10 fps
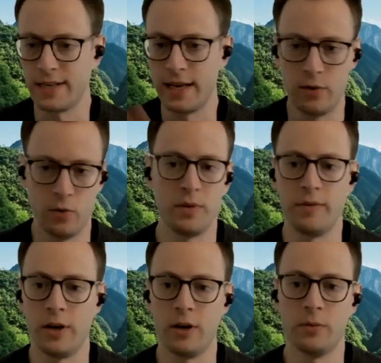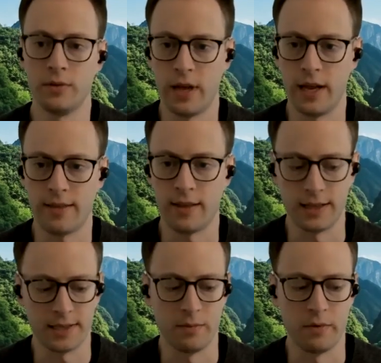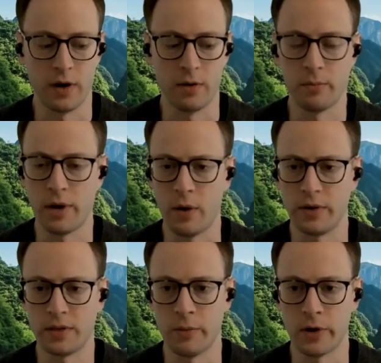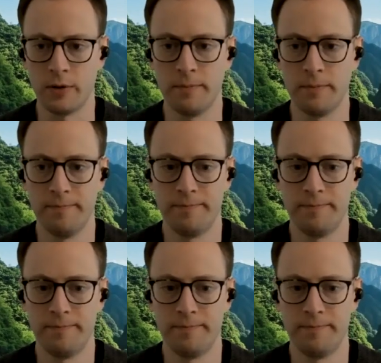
that data will be available, and I think that's going to be very empowering to the market.